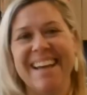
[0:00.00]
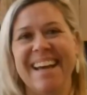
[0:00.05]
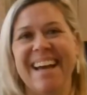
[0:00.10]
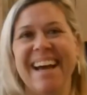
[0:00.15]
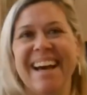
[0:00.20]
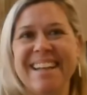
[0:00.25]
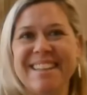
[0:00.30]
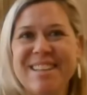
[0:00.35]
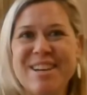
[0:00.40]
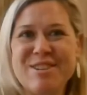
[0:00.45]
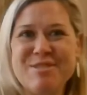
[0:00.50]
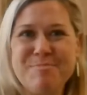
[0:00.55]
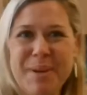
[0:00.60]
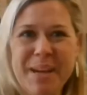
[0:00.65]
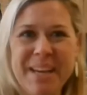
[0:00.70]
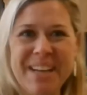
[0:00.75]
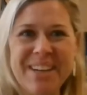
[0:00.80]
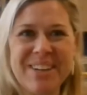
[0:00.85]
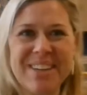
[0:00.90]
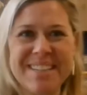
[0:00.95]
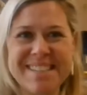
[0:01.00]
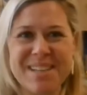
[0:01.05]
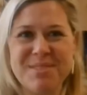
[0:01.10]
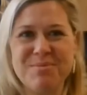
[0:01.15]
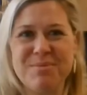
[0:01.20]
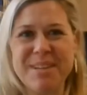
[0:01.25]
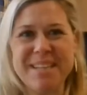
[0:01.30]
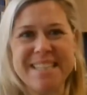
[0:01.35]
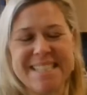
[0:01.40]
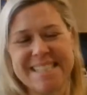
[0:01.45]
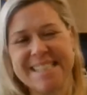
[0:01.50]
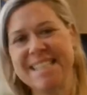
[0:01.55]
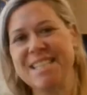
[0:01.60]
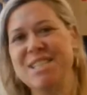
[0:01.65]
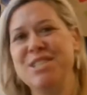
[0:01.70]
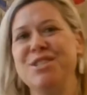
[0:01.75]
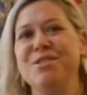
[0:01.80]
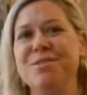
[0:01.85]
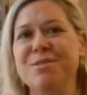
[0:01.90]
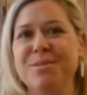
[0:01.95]
Hello parents, I wanted to
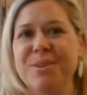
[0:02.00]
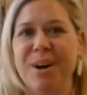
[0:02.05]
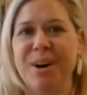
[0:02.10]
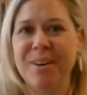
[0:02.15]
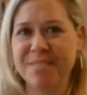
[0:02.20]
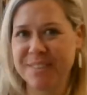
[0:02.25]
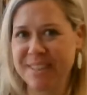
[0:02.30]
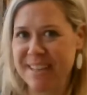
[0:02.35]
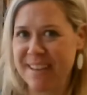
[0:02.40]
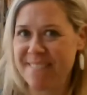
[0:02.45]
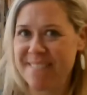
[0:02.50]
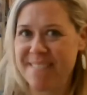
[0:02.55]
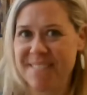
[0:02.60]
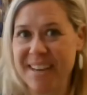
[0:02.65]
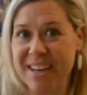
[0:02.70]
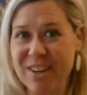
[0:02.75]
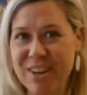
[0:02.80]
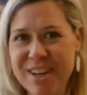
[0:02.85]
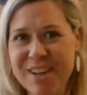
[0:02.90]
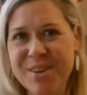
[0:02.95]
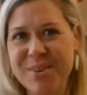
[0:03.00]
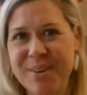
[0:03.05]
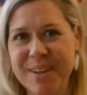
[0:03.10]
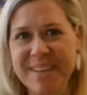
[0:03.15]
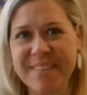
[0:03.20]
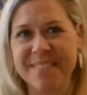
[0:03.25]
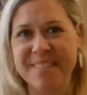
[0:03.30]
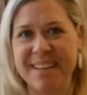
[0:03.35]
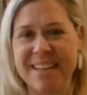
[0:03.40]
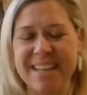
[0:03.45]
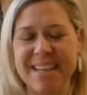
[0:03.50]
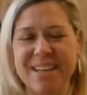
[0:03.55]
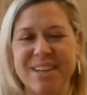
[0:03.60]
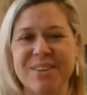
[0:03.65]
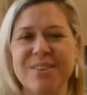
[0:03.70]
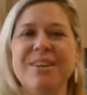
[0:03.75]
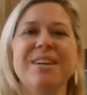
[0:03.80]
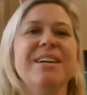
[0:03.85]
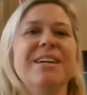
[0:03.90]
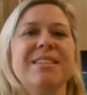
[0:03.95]
send you hopefully a very quick
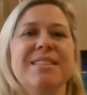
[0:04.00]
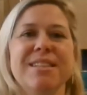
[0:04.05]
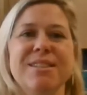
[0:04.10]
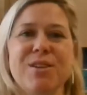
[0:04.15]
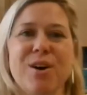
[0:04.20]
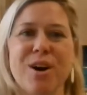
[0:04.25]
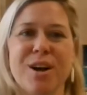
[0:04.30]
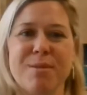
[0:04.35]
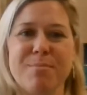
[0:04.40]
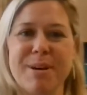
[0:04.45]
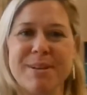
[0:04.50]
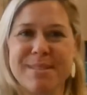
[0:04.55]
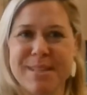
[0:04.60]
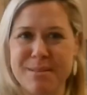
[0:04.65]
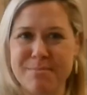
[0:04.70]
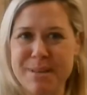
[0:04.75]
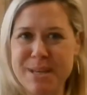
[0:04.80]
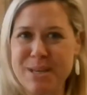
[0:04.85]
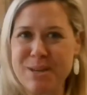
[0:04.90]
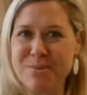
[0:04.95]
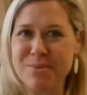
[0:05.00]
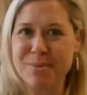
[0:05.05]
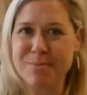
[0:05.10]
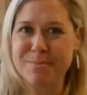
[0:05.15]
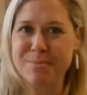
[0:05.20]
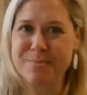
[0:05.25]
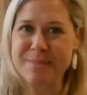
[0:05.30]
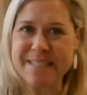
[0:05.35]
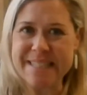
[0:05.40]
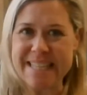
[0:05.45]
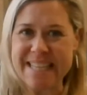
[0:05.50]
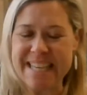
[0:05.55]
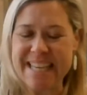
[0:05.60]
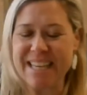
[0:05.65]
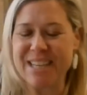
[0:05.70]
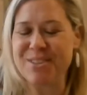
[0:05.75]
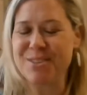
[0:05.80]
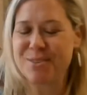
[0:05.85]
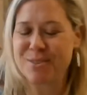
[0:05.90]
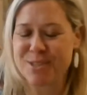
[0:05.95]
video to talk about something you will see
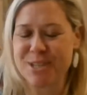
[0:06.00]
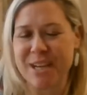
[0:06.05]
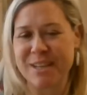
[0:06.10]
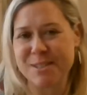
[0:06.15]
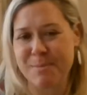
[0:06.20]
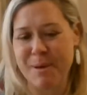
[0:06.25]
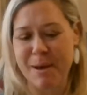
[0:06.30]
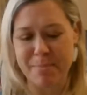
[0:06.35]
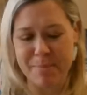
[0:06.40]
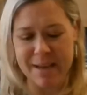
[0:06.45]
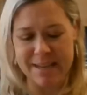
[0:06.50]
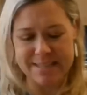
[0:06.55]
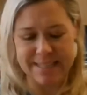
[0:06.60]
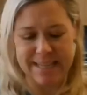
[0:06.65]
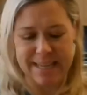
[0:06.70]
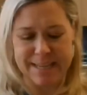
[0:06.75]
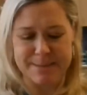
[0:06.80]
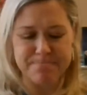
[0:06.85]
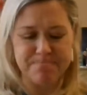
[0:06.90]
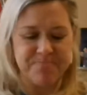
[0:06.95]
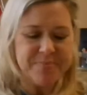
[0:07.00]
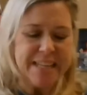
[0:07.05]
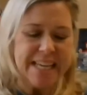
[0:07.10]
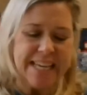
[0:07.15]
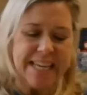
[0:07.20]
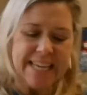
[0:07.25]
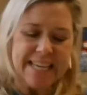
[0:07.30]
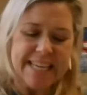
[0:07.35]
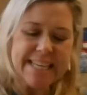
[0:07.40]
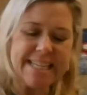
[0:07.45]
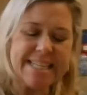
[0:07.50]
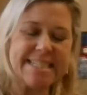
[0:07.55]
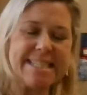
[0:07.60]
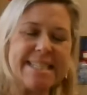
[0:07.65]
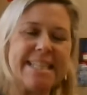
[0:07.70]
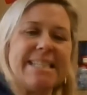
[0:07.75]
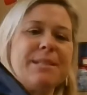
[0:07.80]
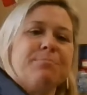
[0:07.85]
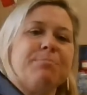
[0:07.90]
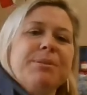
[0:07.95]
in your child's backpack tonight. It is
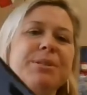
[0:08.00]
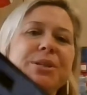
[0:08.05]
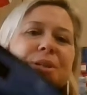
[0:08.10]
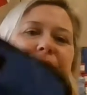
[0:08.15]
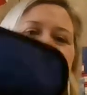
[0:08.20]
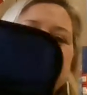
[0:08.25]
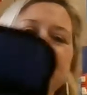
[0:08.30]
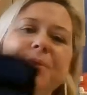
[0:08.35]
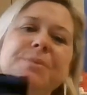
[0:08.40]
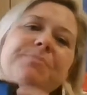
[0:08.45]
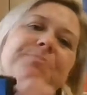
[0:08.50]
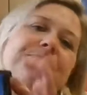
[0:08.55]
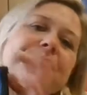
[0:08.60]
this blue